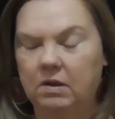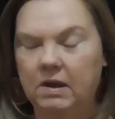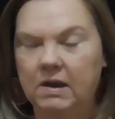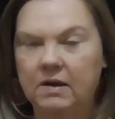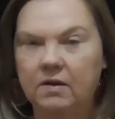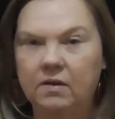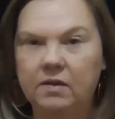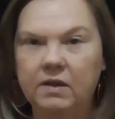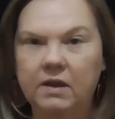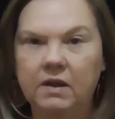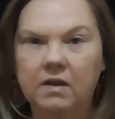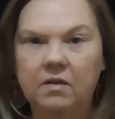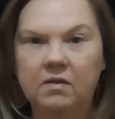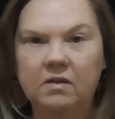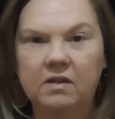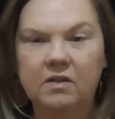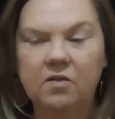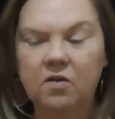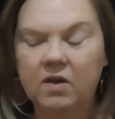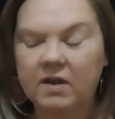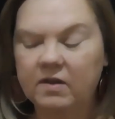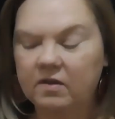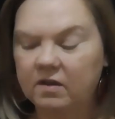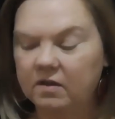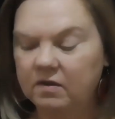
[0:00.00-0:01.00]
And I think it's
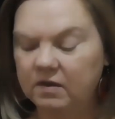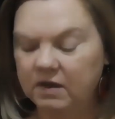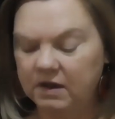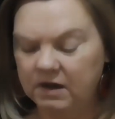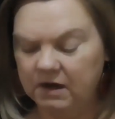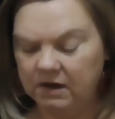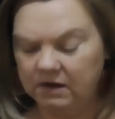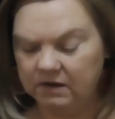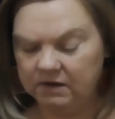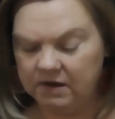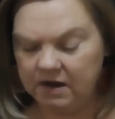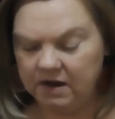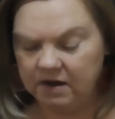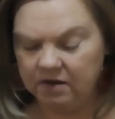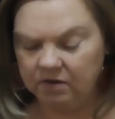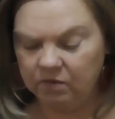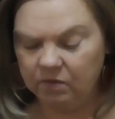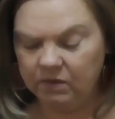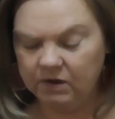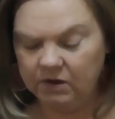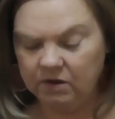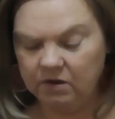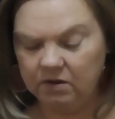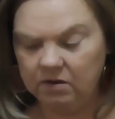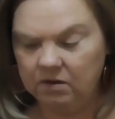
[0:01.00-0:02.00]
nicer sitting down
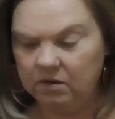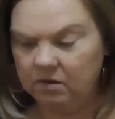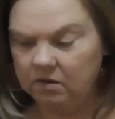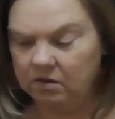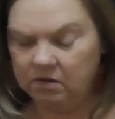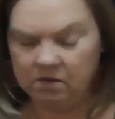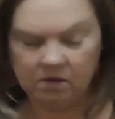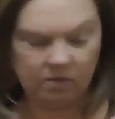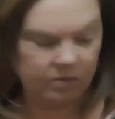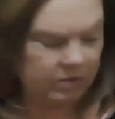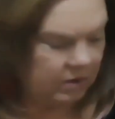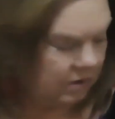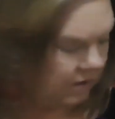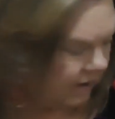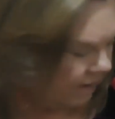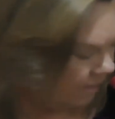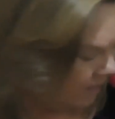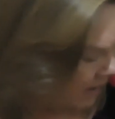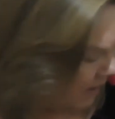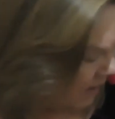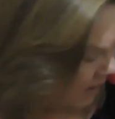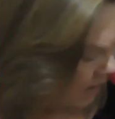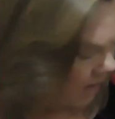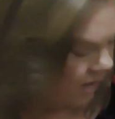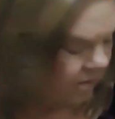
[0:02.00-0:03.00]
when you apply
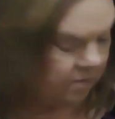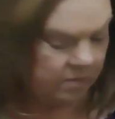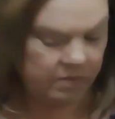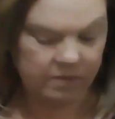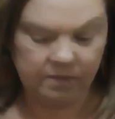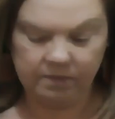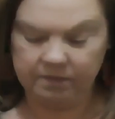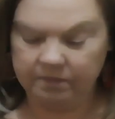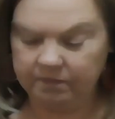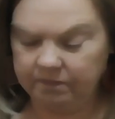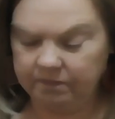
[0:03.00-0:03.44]
makeup.